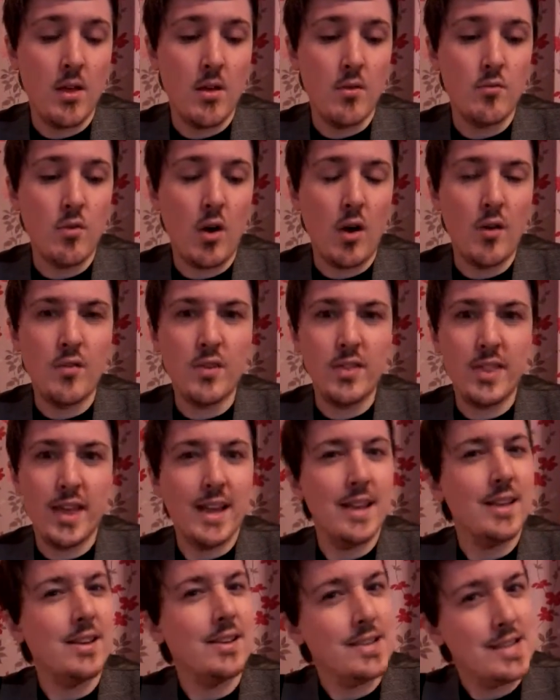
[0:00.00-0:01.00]
rather
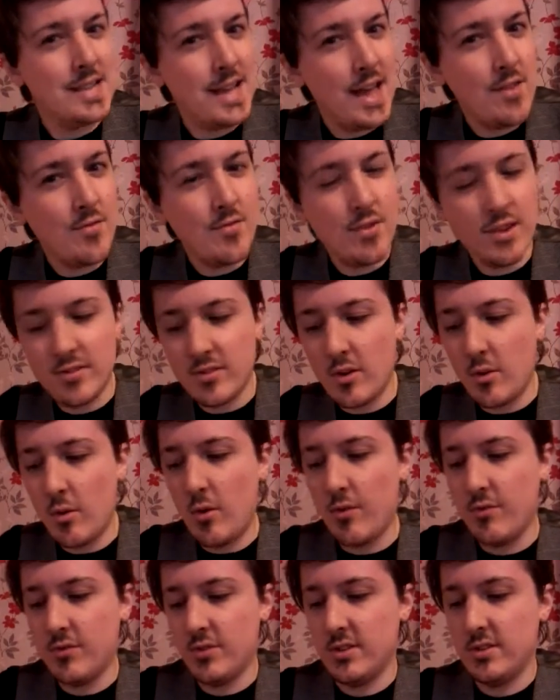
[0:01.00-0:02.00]
than every so
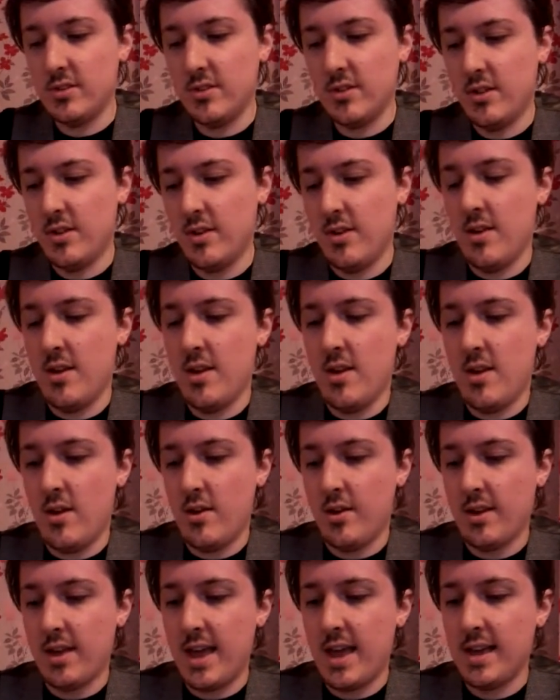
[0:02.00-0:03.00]
often.
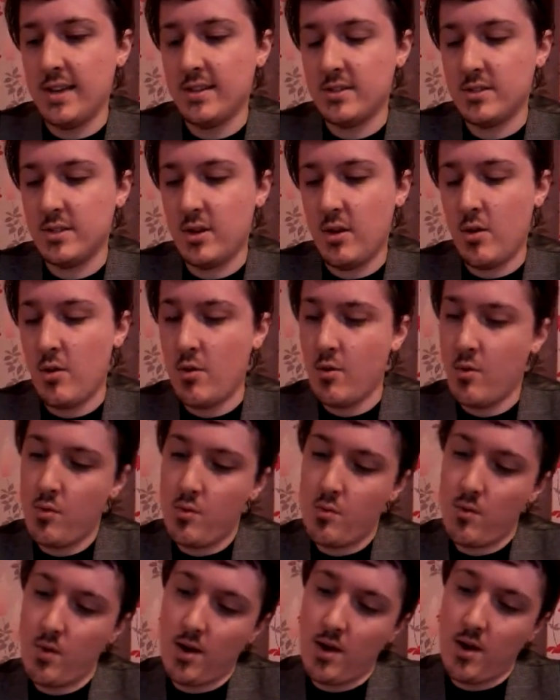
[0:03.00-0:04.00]
Okay,
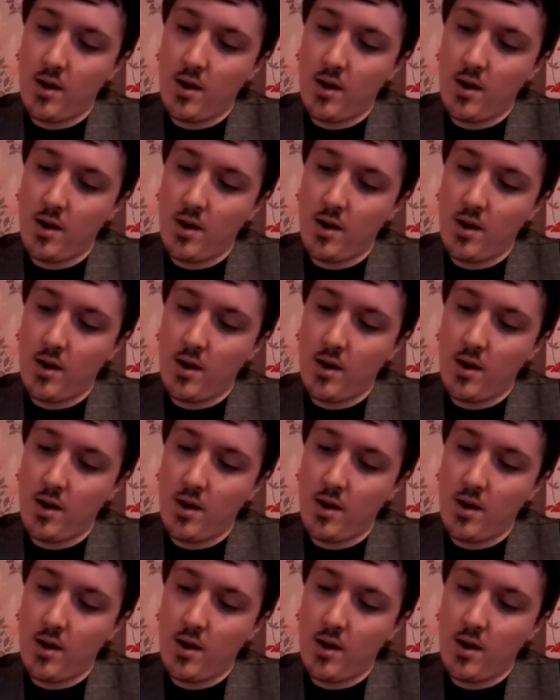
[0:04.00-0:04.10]
so